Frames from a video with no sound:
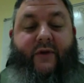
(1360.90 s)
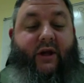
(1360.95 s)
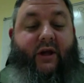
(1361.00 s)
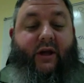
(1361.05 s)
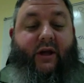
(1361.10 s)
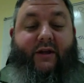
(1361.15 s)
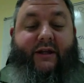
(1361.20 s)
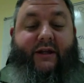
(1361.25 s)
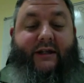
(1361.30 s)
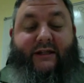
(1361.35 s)

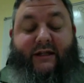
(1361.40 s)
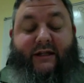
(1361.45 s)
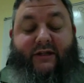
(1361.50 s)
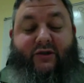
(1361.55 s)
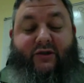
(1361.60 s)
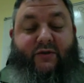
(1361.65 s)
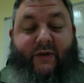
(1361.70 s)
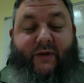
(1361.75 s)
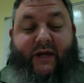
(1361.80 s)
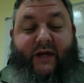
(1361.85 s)
These
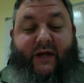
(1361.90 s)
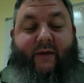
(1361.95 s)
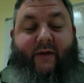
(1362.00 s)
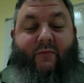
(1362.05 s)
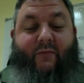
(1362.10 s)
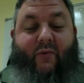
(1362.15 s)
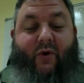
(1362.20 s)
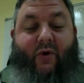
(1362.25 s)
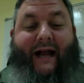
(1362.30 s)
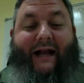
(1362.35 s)
teachers became
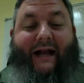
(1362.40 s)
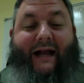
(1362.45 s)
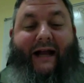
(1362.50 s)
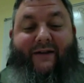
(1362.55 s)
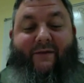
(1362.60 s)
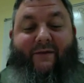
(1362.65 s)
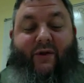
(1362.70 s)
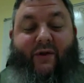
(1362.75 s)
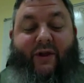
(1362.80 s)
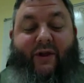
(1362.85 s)
more
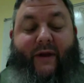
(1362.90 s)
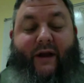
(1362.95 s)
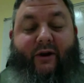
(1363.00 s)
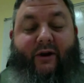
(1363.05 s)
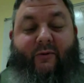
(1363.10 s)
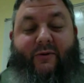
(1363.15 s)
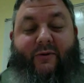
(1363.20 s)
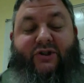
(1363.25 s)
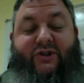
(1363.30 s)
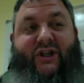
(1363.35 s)
active with About.
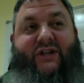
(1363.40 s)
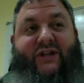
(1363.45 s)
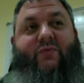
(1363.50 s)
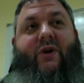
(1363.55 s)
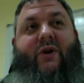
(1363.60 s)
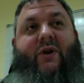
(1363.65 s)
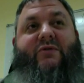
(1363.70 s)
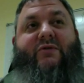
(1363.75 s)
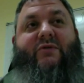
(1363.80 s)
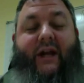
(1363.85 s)
It was just
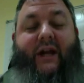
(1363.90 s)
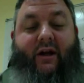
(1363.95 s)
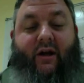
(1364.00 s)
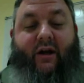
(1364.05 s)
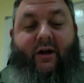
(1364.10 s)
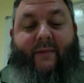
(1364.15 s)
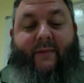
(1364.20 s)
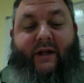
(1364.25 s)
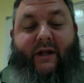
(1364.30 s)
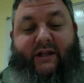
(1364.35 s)
rotating on
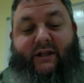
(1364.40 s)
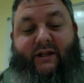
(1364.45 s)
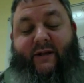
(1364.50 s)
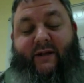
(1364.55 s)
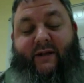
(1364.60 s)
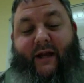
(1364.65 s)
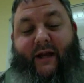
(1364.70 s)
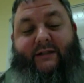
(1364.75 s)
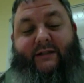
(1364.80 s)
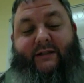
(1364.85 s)
a monthly
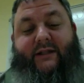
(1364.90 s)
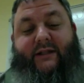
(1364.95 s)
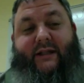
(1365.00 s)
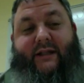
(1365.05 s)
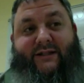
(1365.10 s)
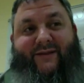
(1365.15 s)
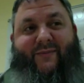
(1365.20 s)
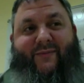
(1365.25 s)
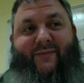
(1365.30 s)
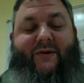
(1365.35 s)
basis
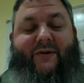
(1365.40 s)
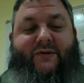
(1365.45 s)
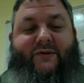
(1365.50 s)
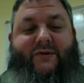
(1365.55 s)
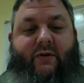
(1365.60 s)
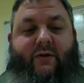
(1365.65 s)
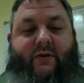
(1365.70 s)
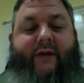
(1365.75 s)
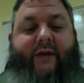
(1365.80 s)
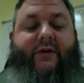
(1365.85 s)
as opposed
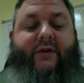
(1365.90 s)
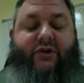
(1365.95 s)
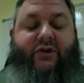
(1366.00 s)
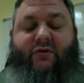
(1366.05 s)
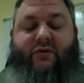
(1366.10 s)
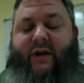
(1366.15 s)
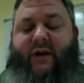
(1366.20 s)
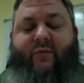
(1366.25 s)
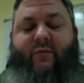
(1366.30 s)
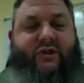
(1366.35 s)
to like the
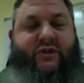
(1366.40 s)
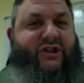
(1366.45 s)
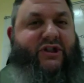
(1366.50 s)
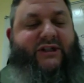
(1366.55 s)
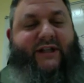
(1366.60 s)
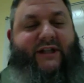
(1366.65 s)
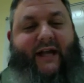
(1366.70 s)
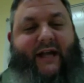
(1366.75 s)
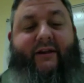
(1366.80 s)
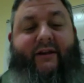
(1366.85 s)
stream, which is
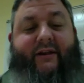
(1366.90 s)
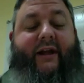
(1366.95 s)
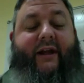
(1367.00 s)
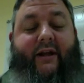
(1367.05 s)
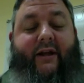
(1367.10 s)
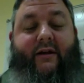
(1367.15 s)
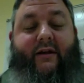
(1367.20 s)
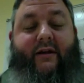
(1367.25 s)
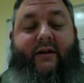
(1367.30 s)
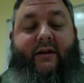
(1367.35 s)
daily and
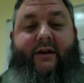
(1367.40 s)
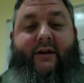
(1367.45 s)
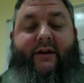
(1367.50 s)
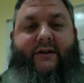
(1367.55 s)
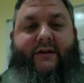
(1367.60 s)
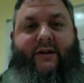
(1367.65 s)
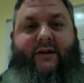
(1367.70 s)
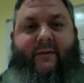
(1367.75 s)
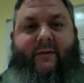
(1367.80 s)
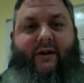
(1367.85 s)
in
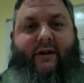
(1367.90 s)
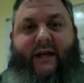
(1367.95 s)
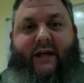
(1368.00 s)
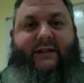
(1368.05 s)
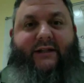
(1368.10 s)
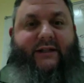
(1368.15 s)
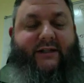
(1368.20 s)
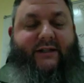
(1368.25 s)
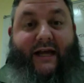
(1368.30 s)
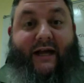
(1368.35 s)
some of their
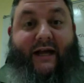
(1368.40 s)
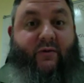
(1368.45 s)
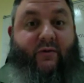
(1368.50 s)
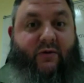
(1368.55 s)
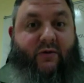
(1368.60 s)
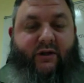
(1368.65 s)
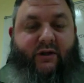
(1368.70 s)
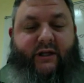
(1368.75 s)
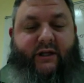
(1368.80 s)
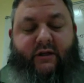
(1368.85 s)
cases hourly.